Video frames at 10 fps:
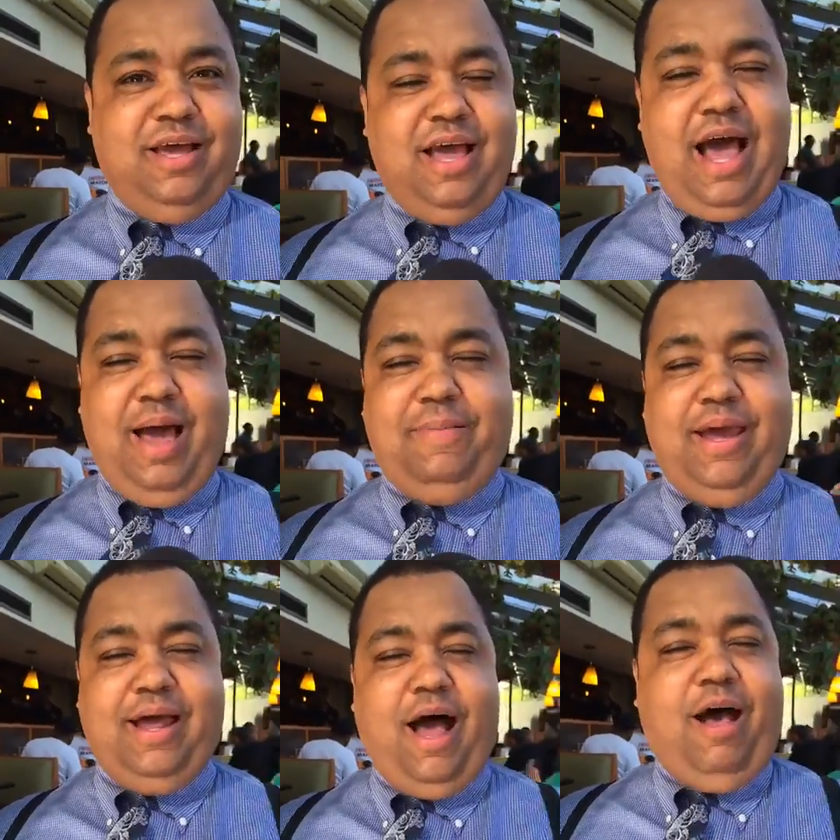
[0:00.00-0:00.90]
I
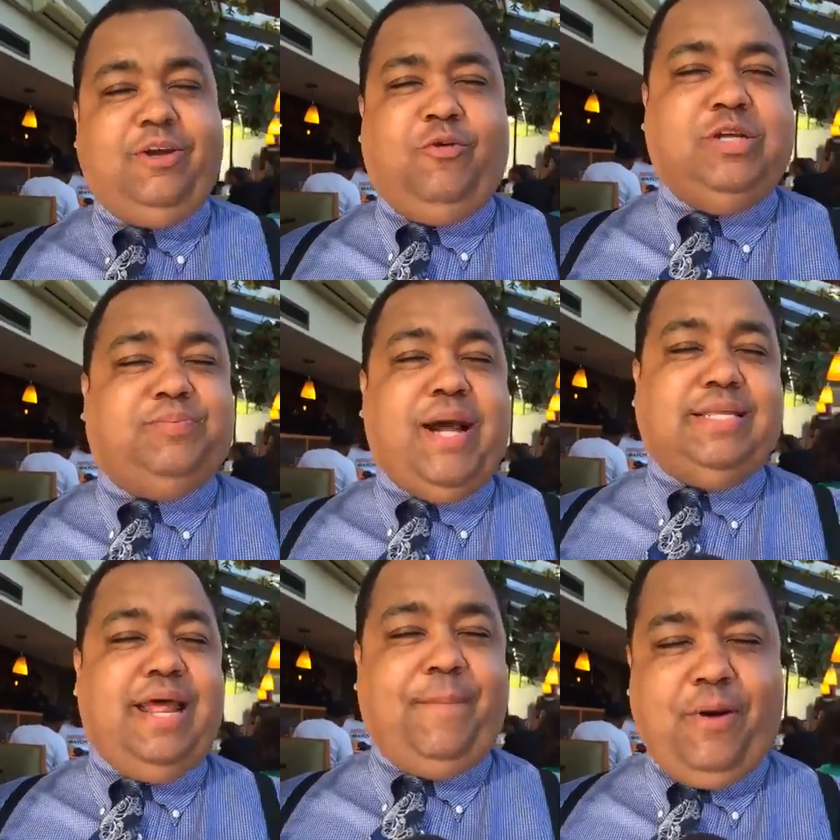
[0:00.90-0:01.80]
mean, all due respect to
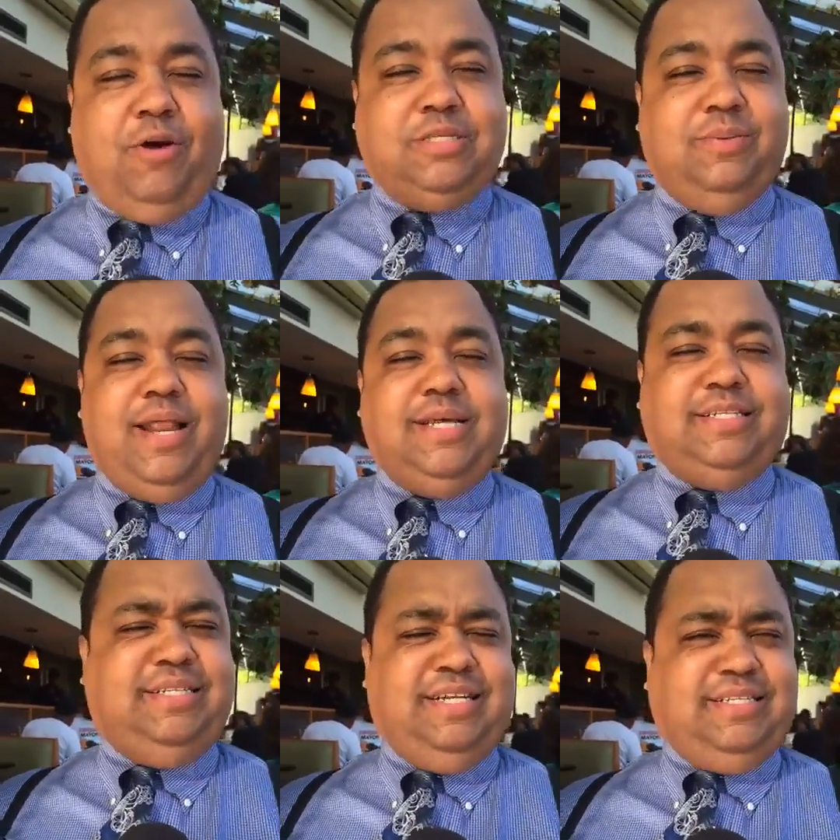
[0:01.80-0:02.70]
that person, but that's
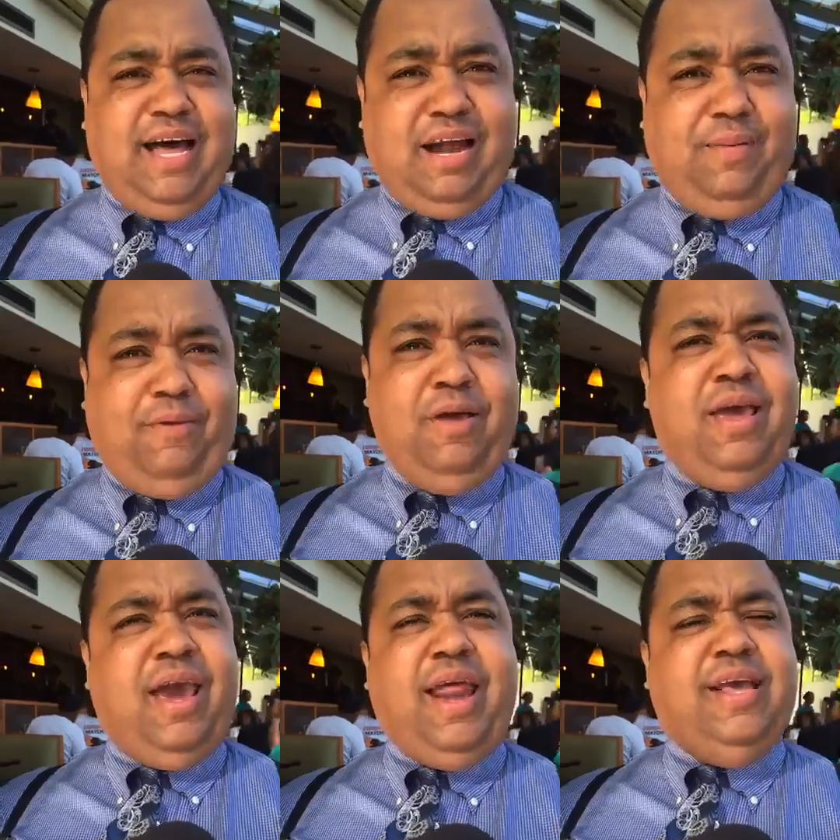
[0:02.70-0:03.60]
just dishonorable.
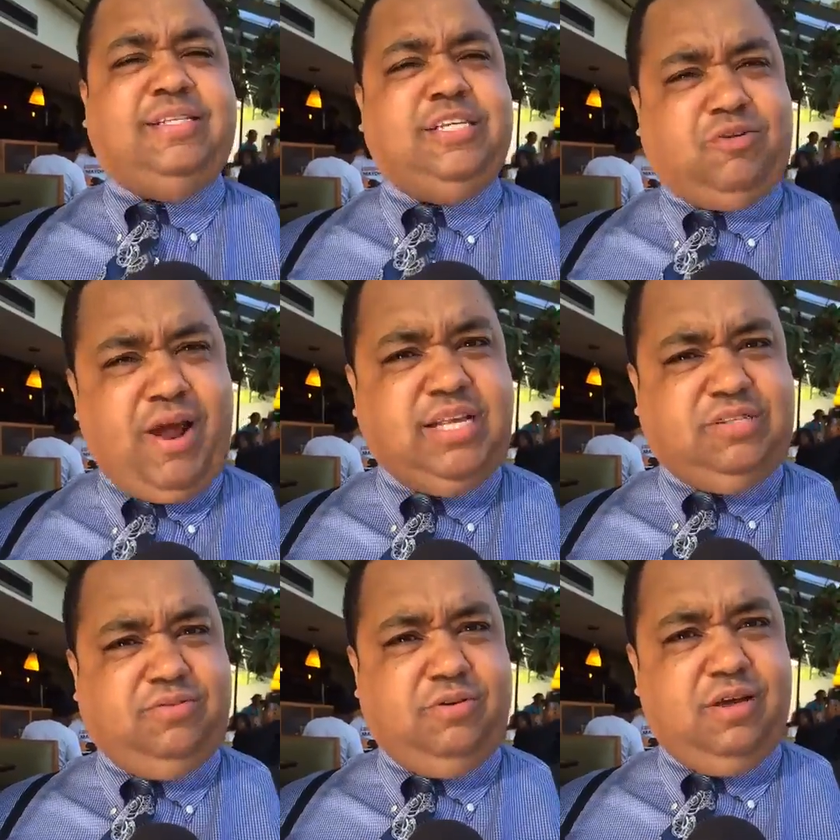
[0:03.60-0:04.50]
It's disgraceful.